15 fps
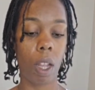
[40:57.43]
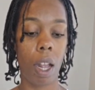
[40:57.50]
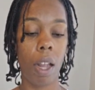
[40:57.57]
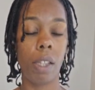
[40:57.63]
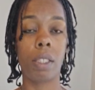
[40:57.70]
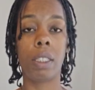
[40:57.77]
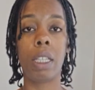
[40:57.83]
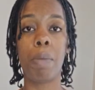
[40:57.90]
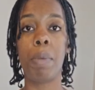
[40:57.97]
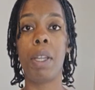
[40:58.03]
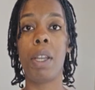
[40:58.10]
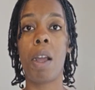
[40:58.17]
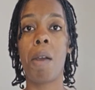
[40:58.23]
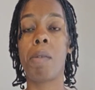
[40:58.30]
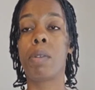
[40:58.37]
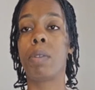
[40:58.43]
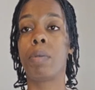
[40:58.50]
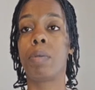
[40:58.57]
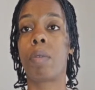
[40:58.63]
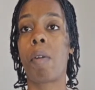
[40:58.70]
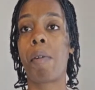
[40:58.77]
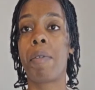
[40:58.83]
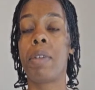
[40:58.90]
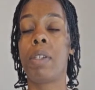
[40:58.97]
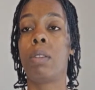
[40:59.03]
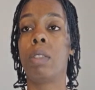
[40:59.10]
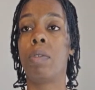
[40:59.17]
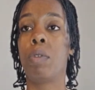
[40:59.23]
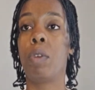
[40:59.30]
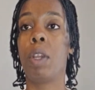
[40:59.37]
Let me know
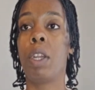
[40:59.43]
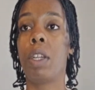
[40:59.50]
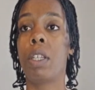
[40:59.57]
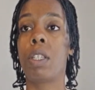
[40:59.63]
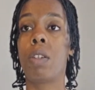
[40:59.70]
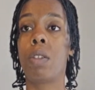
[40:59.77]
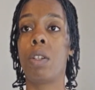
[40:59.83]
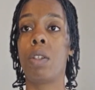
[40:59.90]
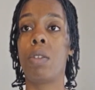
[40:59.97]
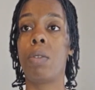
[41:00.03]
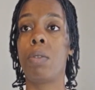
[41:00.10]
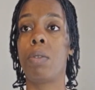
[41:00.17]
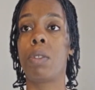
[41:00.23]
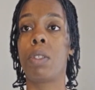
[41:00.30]
if you hear this on the news.